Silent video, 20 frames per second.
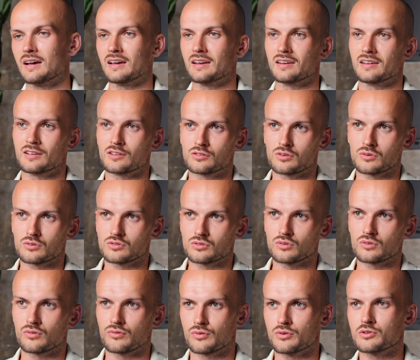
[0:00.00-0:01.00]
and it's also
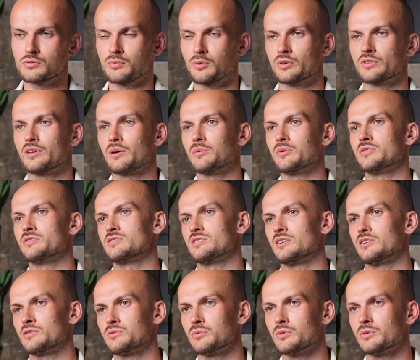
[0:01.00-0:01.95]
the first point I want to start